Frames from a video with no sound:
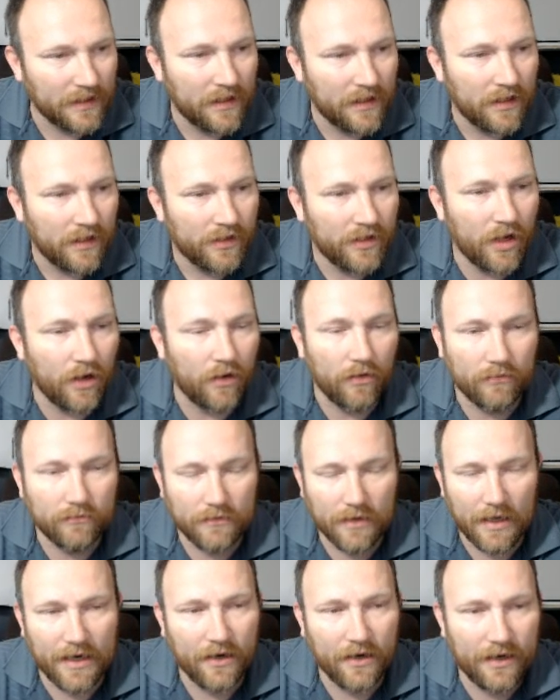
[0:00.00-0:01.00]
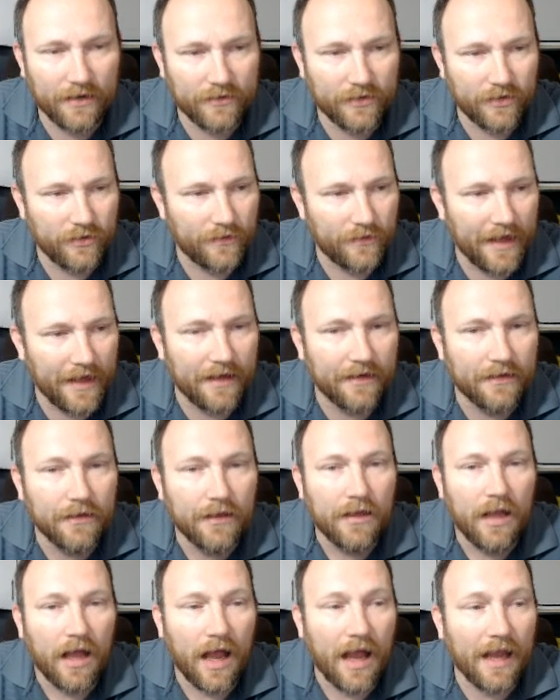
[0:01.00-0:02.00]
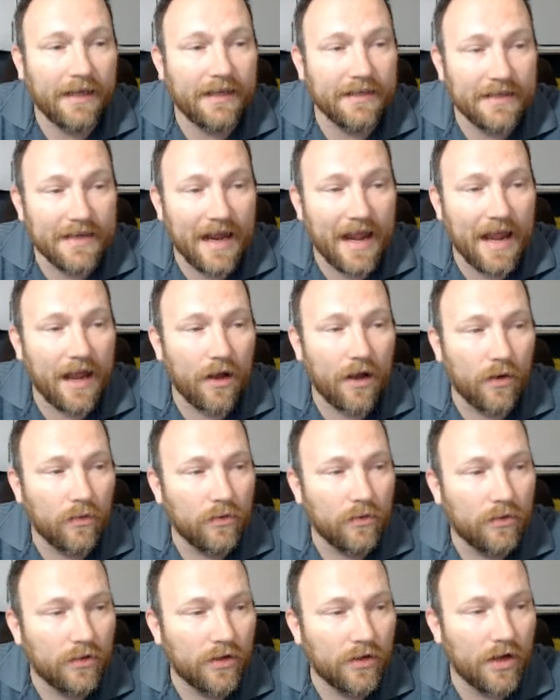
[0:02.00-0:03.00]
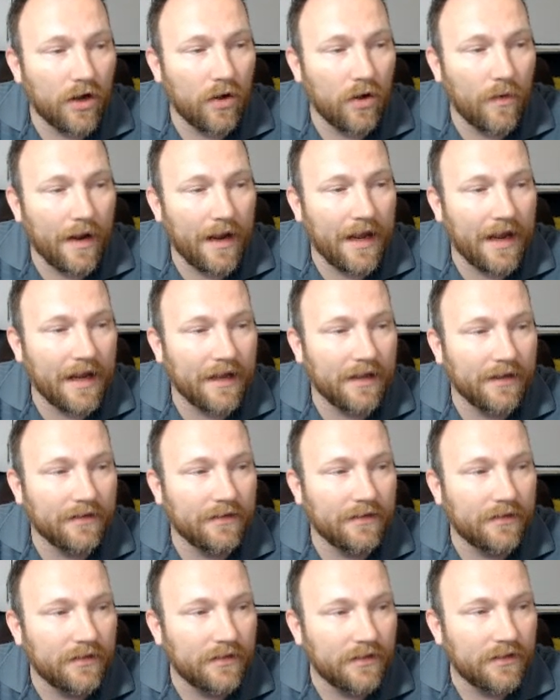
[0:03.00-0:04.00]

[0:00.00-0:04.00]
No, I don't have to do that. I can now go and